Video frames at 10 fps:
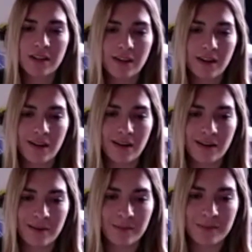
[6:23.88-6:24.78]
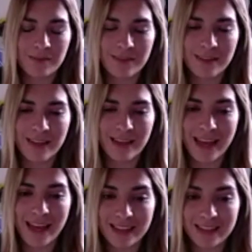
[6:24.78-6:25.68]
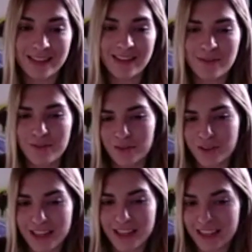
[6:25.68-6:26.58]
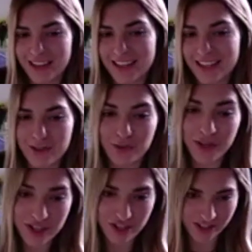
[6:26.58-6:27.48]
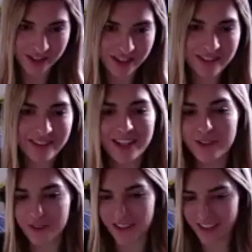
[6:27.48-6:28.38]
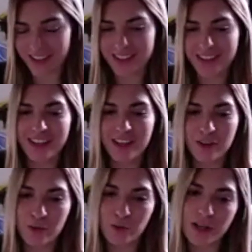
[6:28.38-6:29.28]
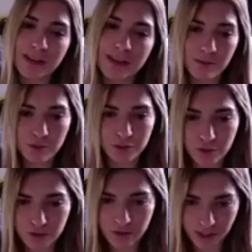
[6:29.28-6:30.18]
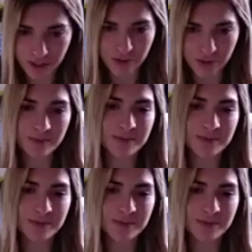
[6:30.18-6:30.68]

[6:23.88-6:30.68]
And if your idea is original and unique, you will be able to continue